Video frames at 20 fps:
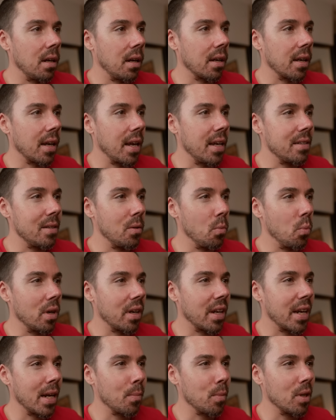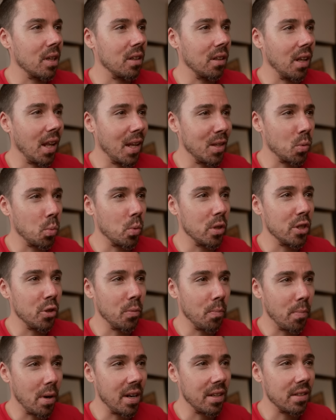Hi Casey, what camera and lens would
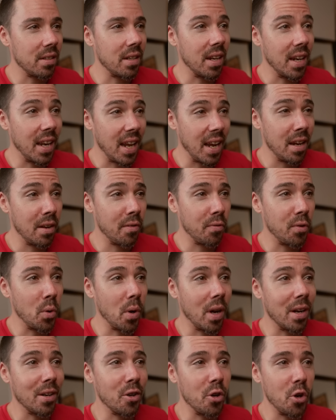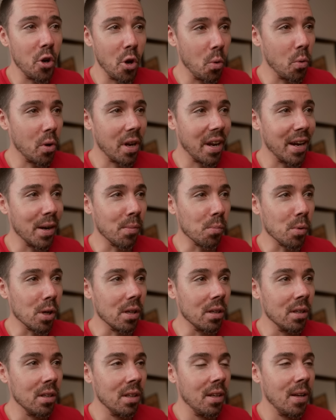you buy today if you had no camera?